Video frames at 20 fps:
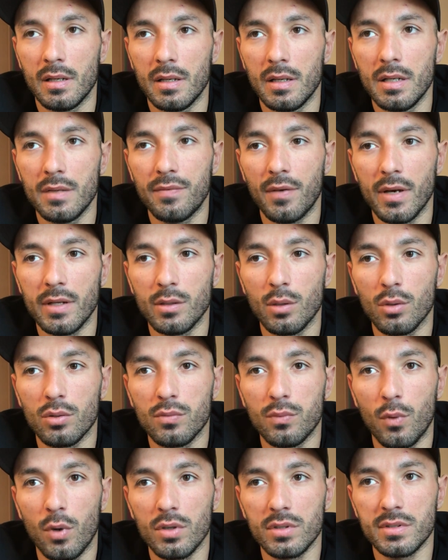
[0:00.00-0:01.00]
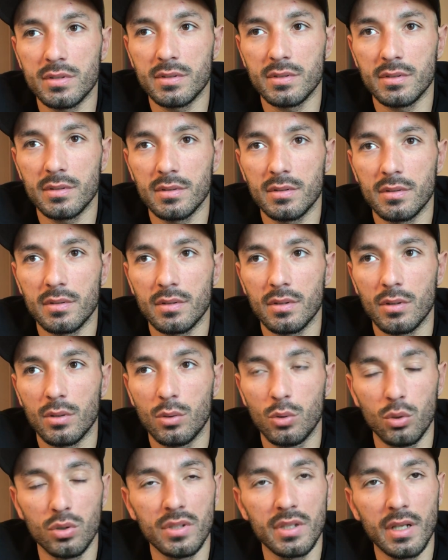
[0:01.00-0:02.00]
if I not was
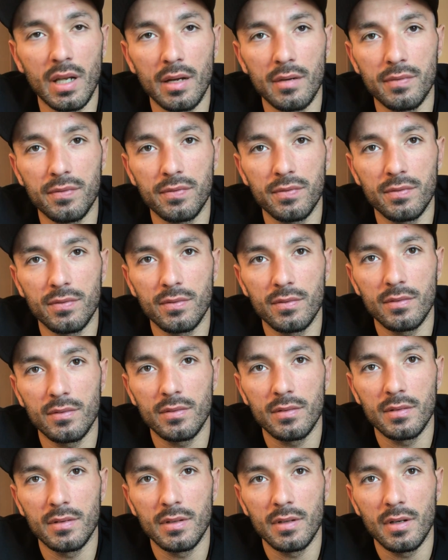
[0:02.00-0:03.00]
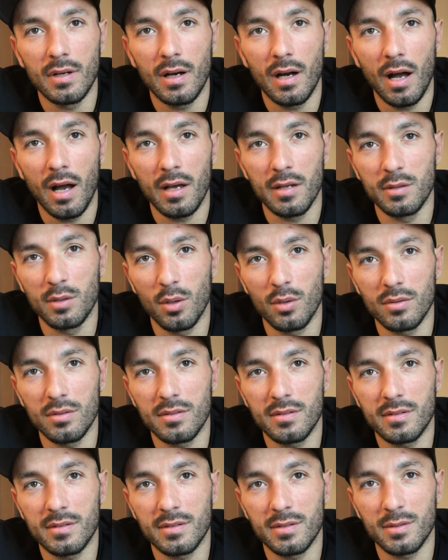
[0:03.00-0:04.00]
good enough, I don't
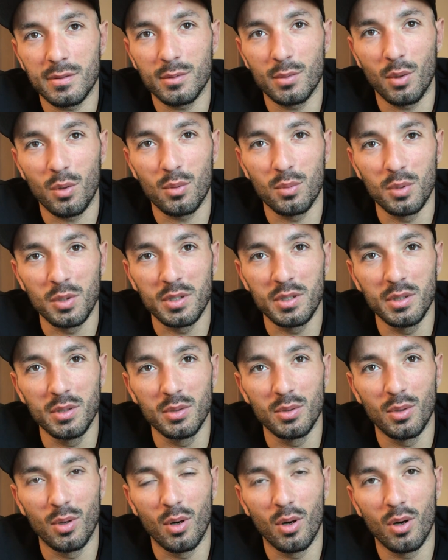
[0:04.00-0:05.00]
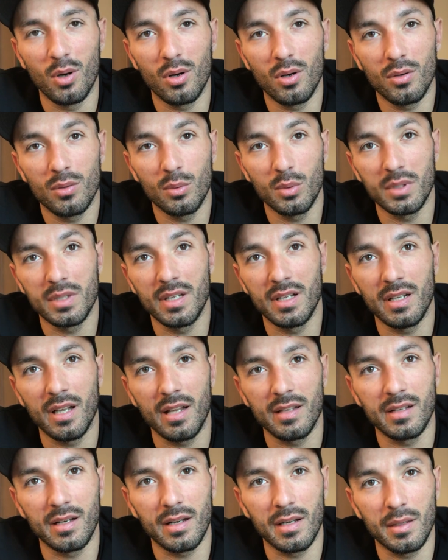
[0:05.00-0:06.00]
talk with you or with
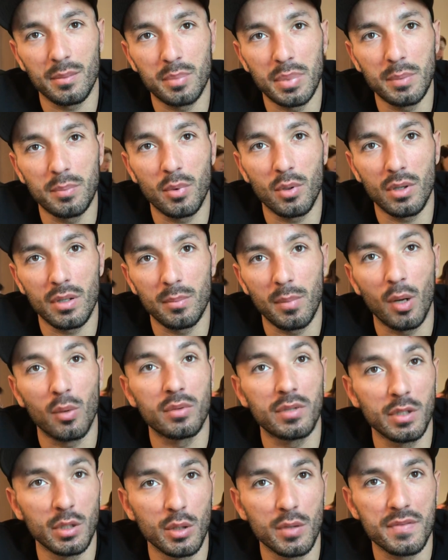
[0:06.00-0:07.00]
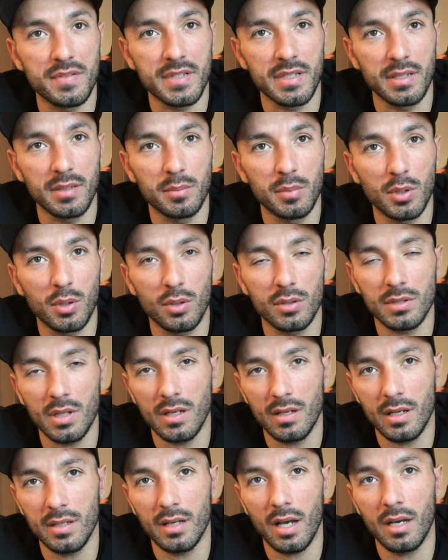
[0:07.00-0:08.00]
another people about the UFC, because
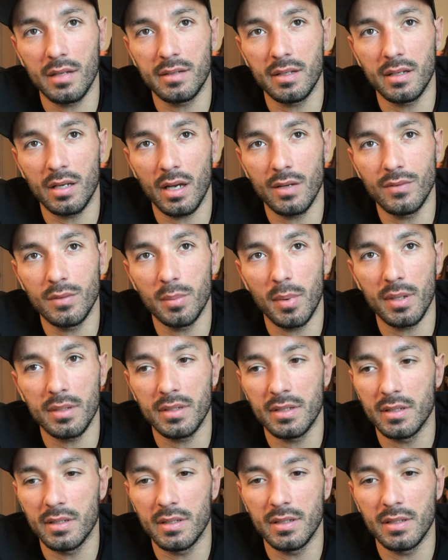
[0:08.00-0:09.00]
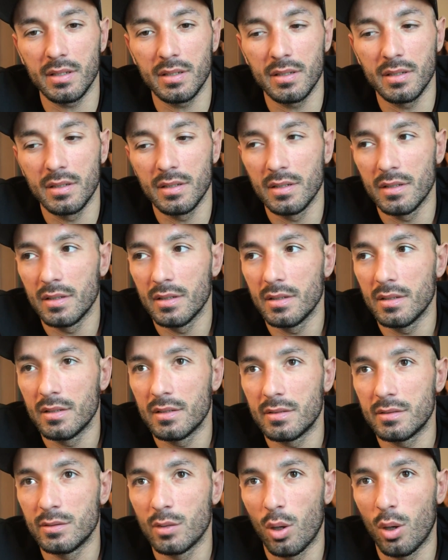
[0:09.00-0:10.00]
I think everybody
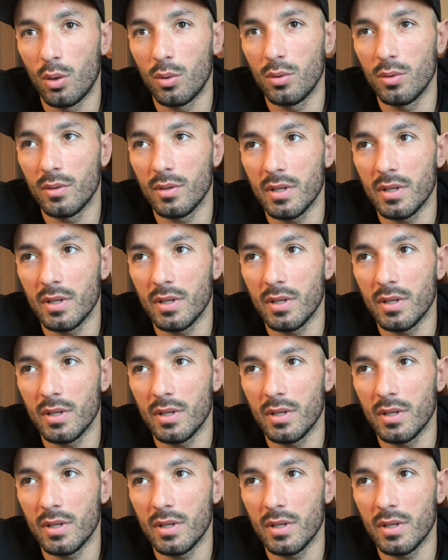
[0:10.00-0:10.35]
know